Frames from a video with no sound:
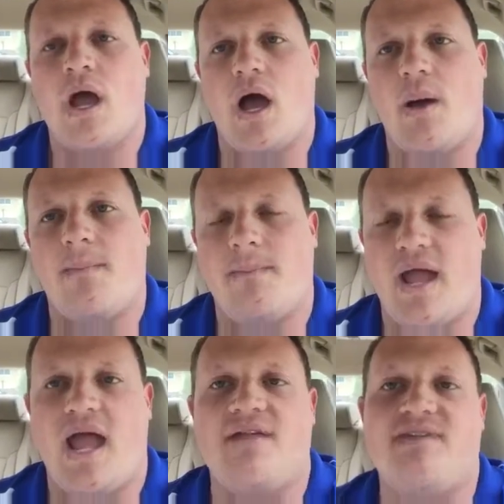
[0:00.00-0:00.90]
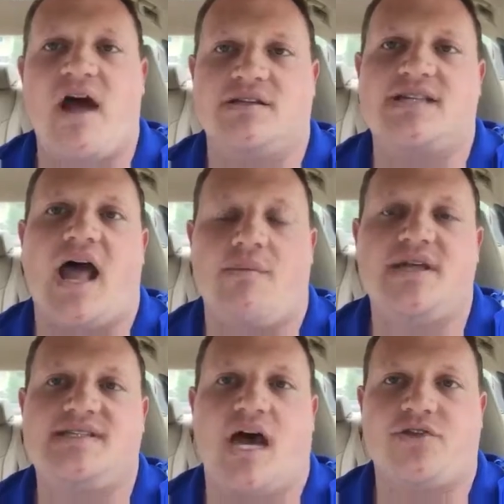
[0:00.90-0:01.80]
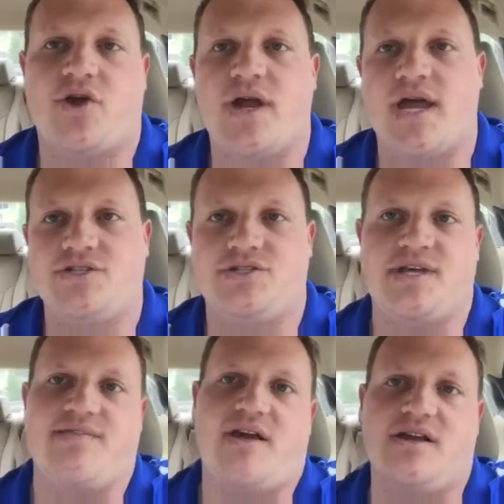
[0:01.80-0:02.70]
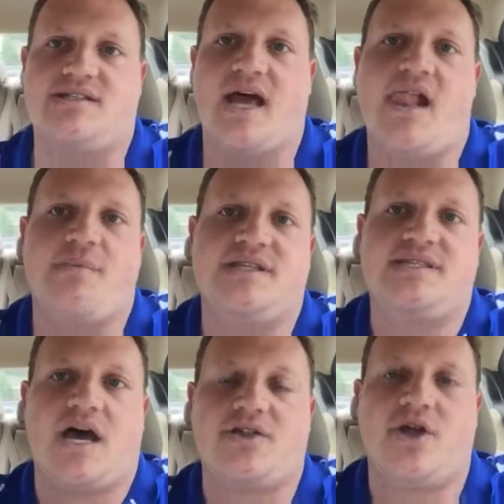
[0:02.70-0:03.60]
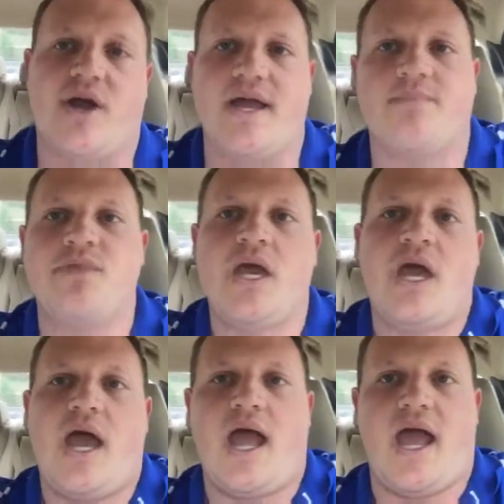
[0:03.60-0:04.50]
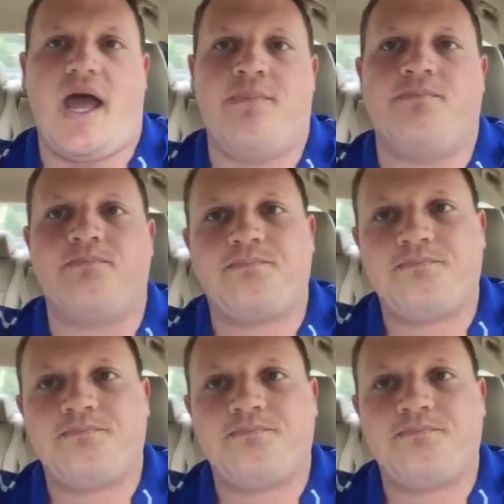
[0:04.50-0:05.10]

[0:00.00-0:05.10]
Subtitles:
And found asylum in South Korea, I should say. Found asylum in South Korea. And